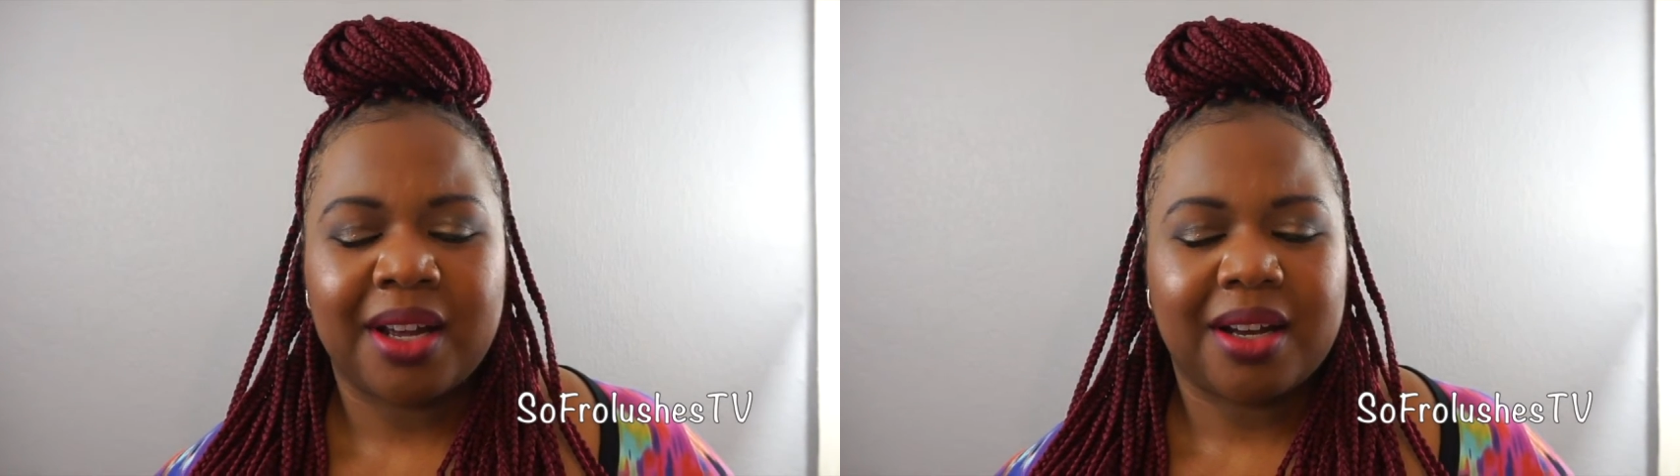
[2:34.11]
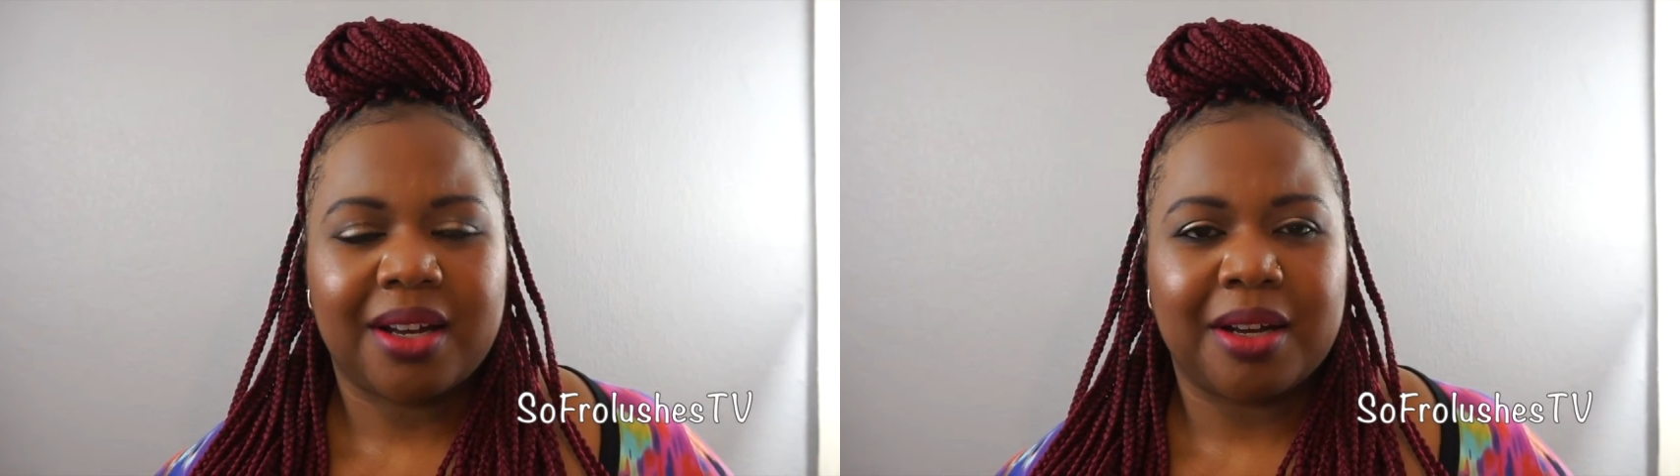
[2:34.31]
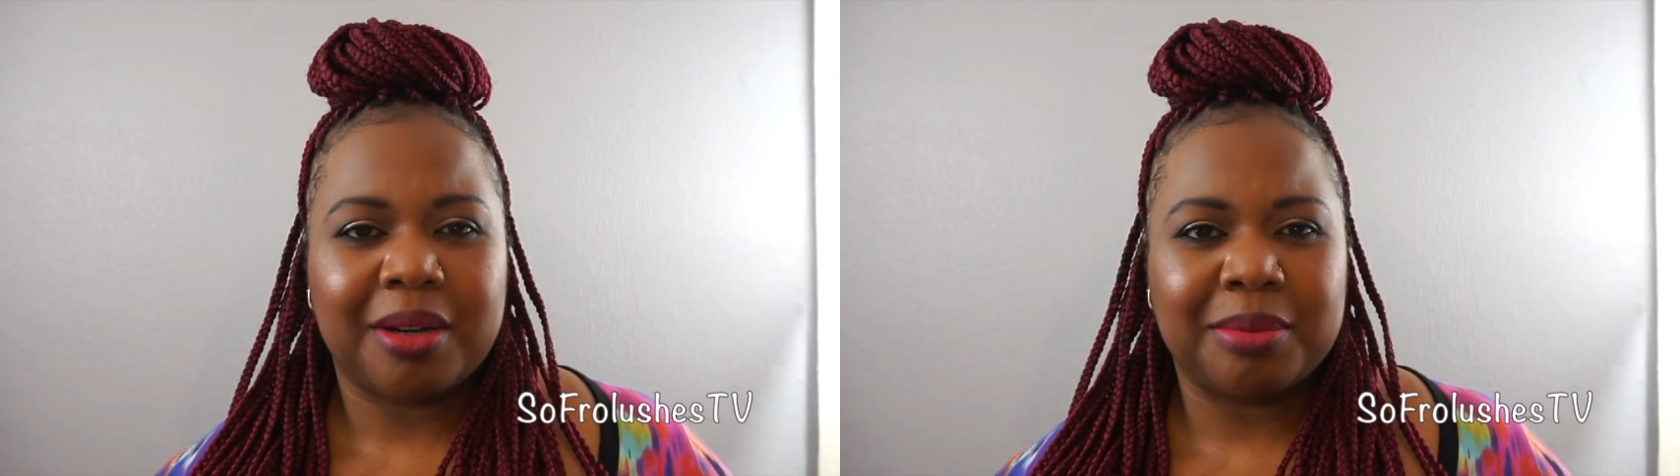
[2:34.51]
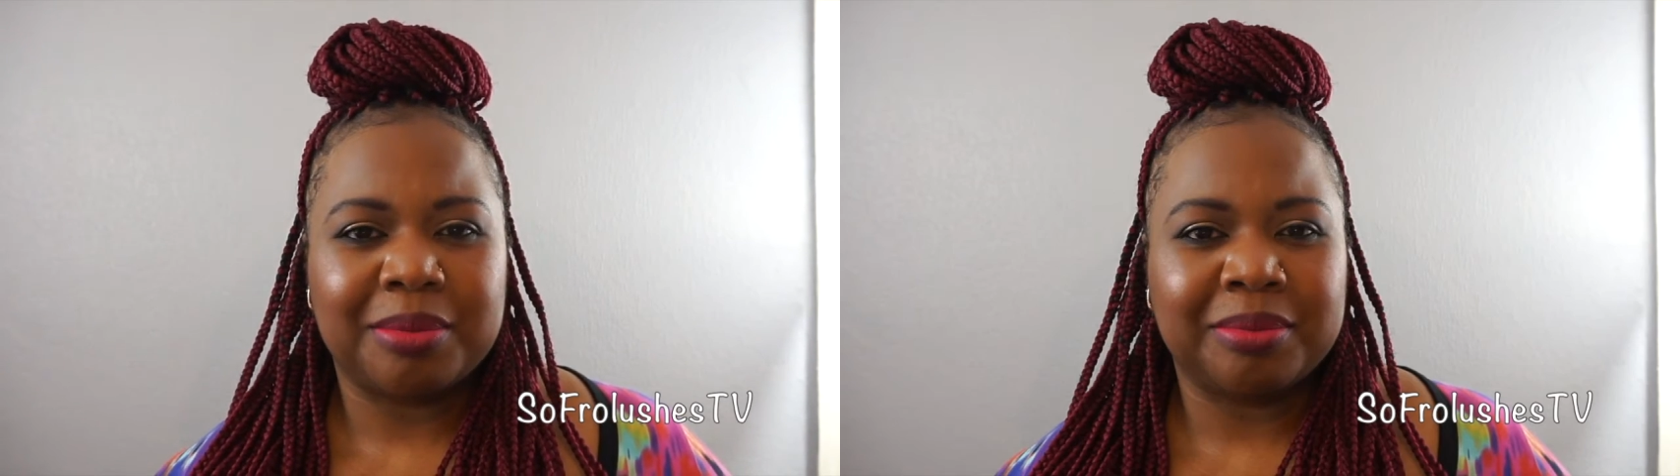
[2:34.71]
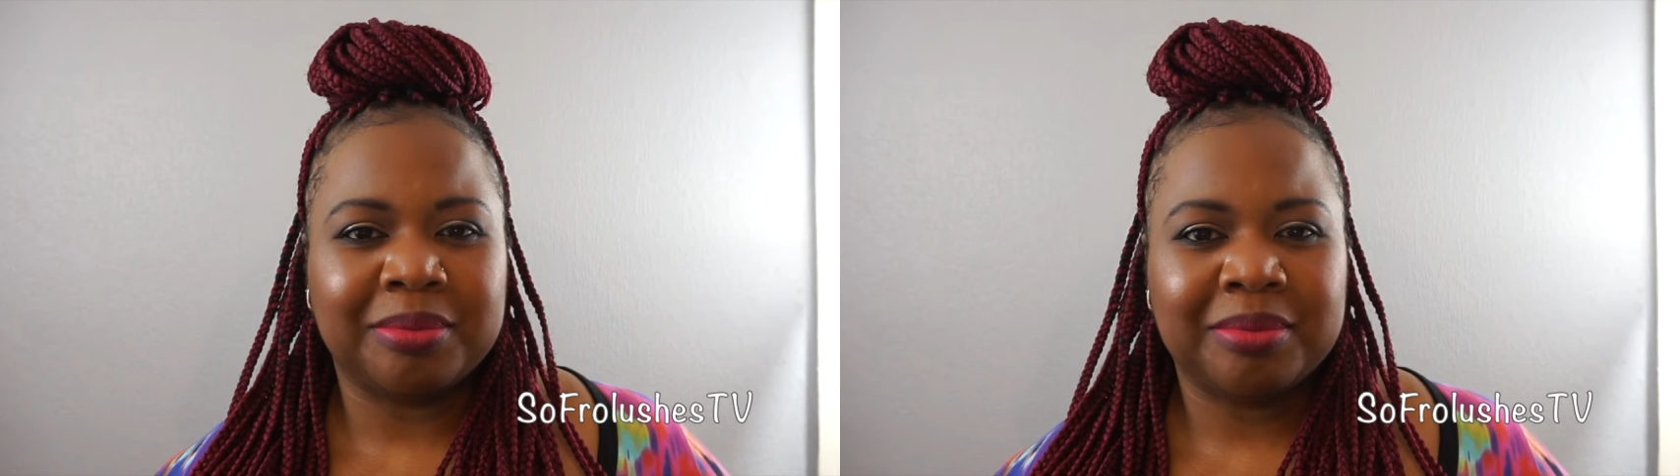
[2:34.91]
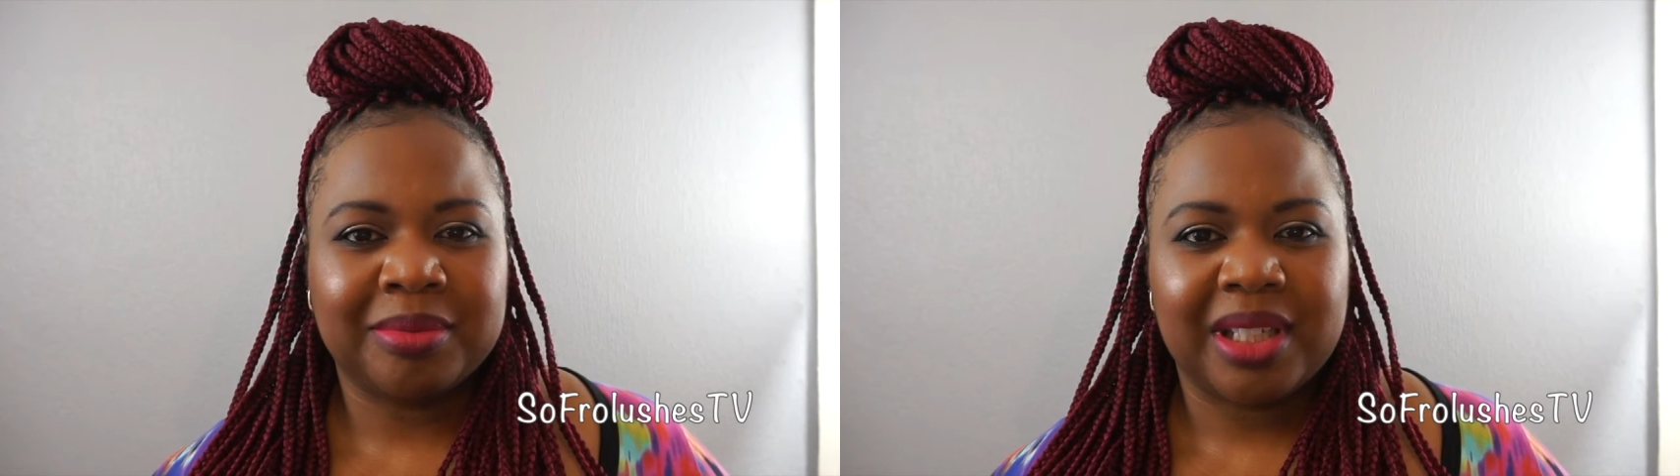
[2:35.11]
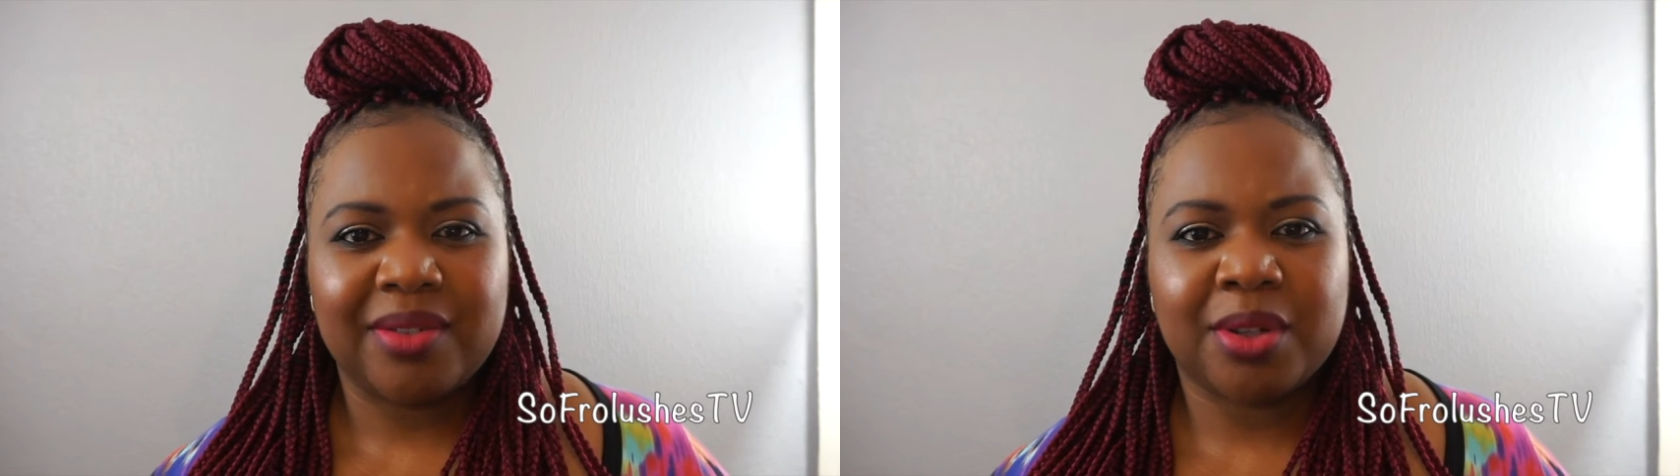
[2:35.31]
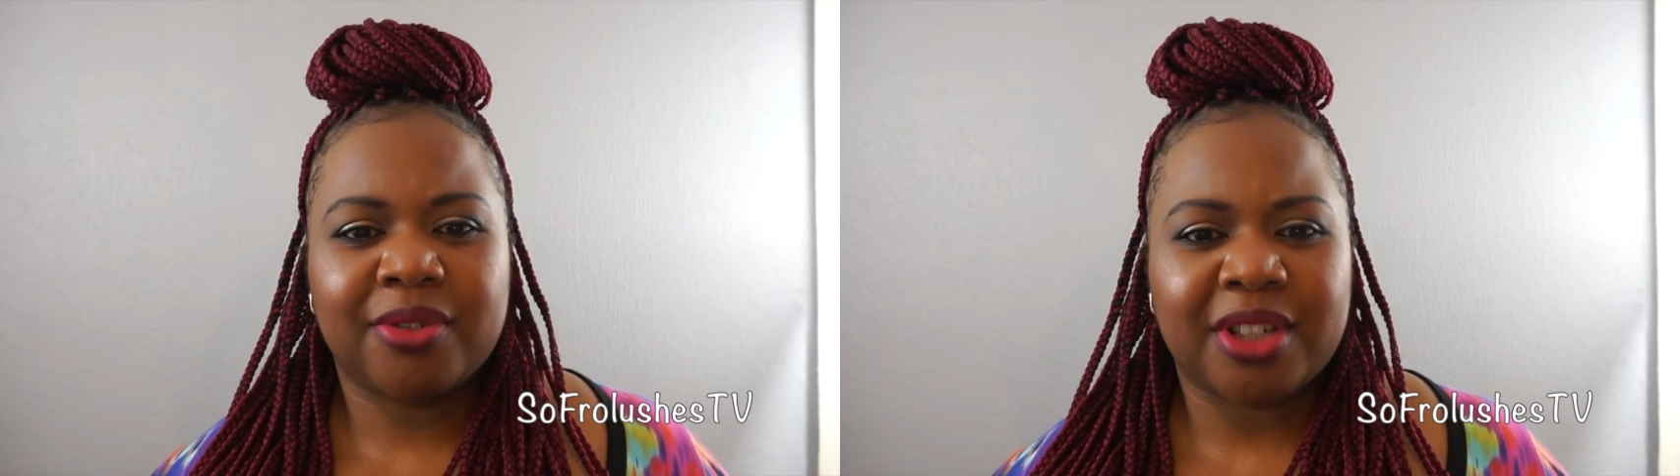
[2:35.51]
Even
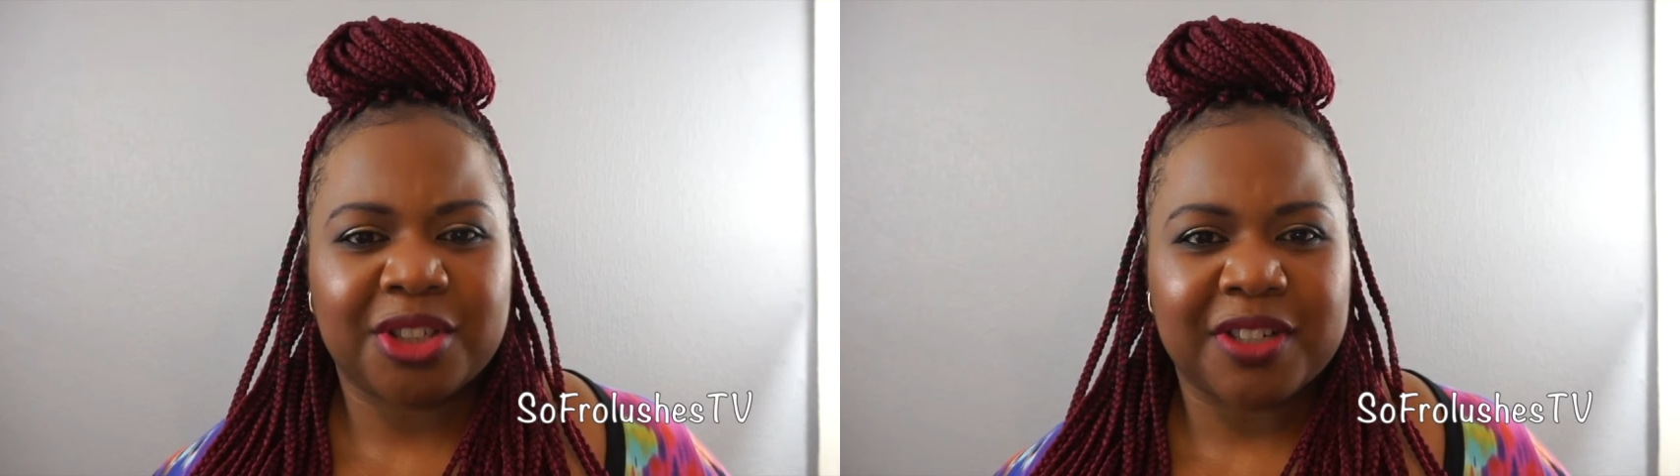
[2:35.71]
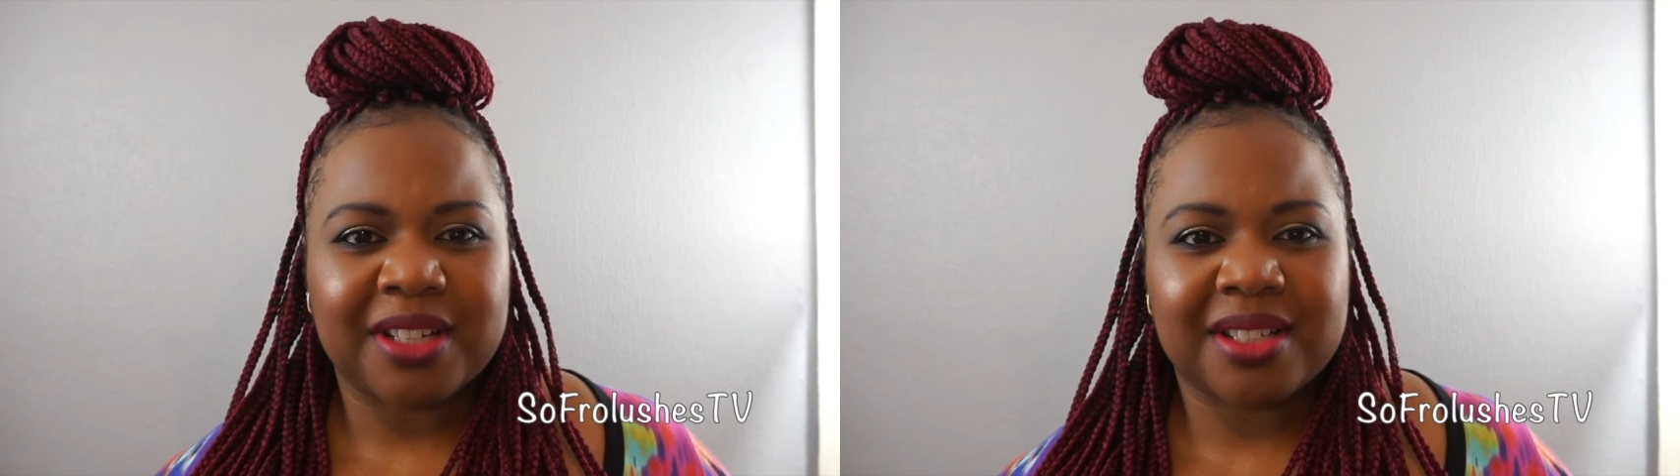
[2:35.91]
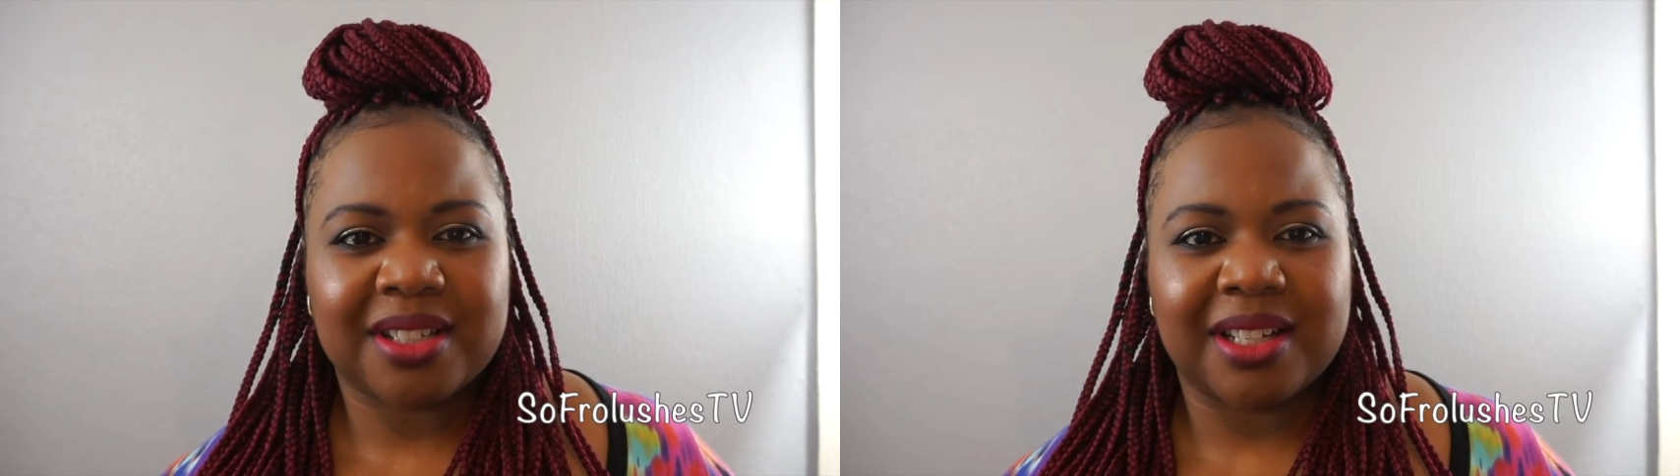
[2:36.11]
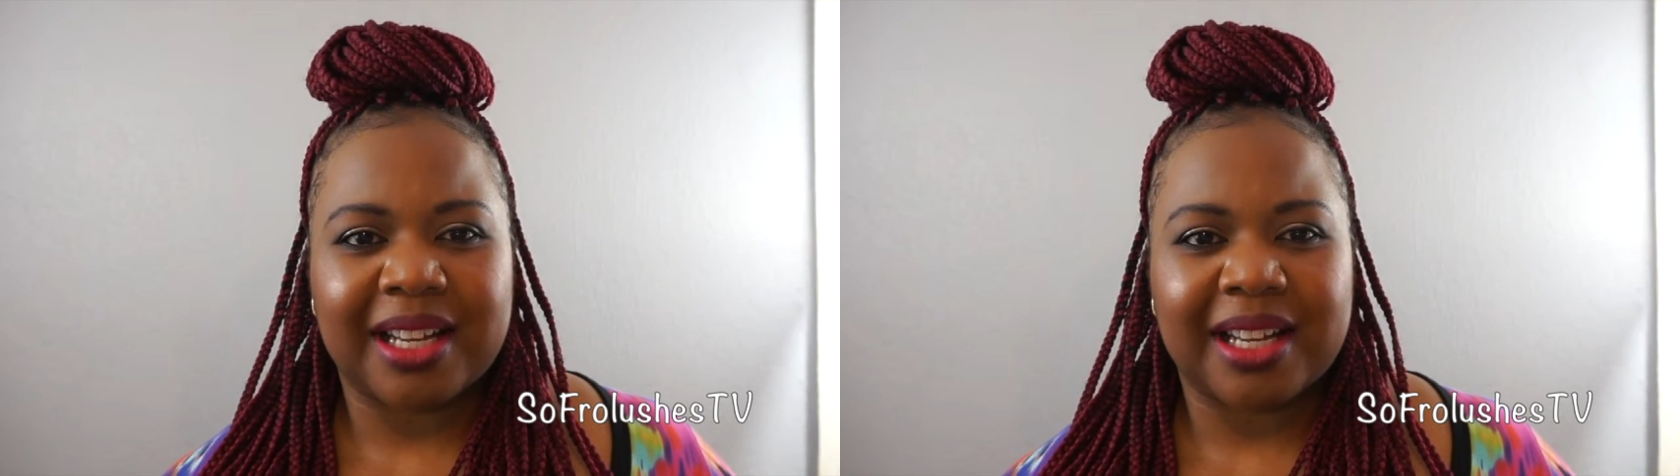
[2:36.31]
though I've got dry skin,